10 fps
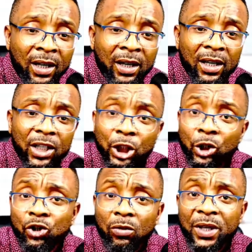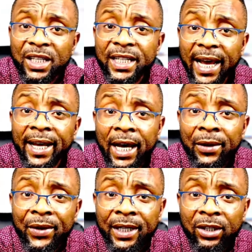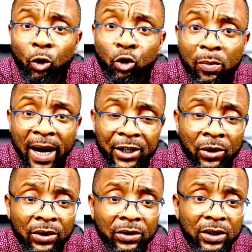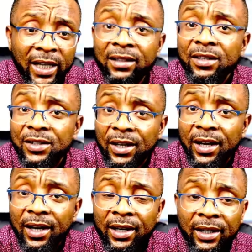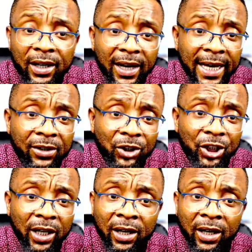He used to be the Ekeri Olubadan. That is Ladoja.